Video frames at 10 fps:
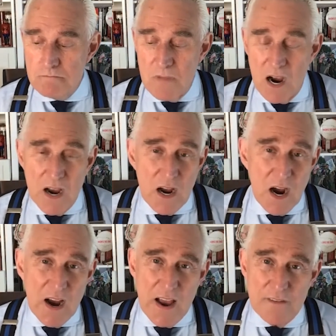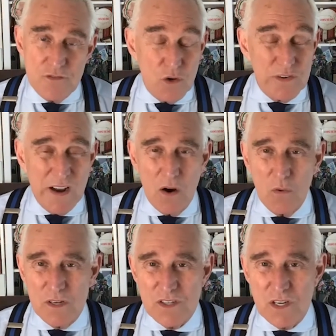I have no doubt
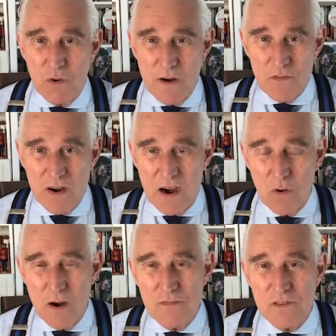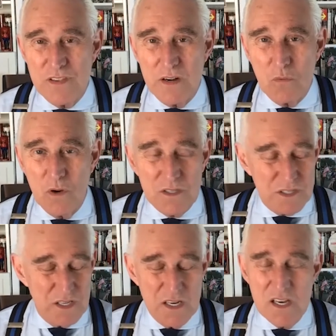whatsoever, however, that it was
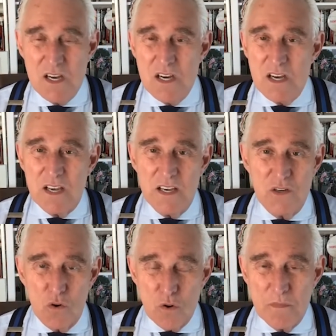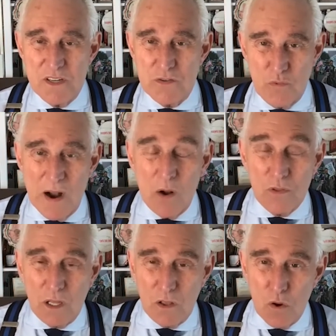the enormous round
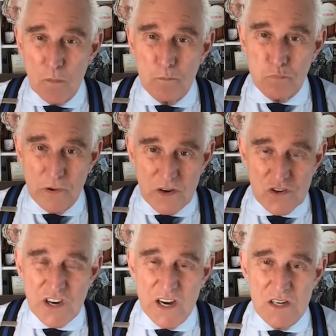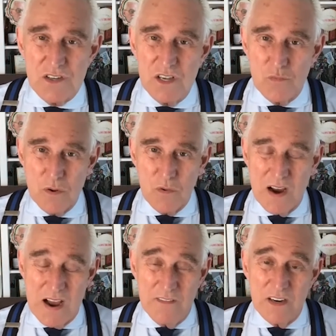the globe prayer chains that we were
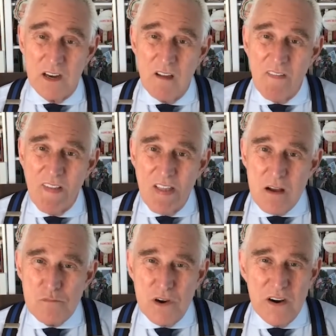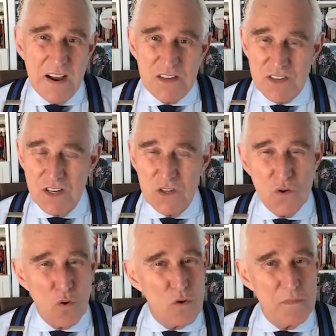having. Prayer has
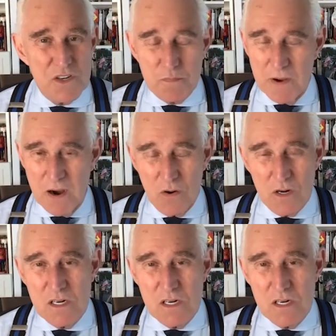enormous power.